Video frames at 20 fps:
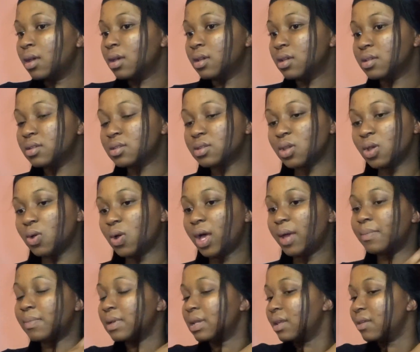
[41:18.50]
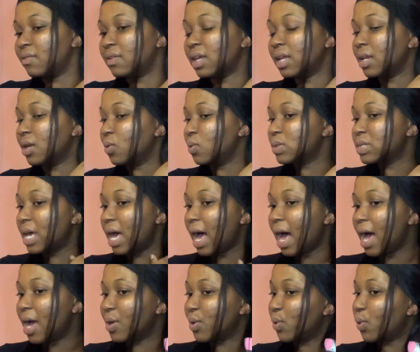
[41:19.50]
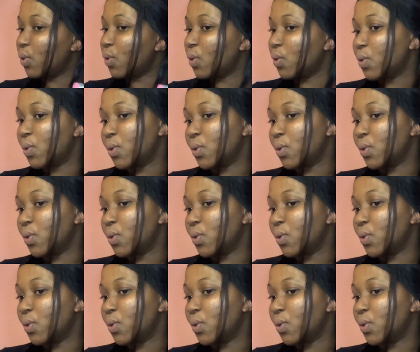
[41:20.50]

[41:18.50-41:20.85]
So I believe in utando.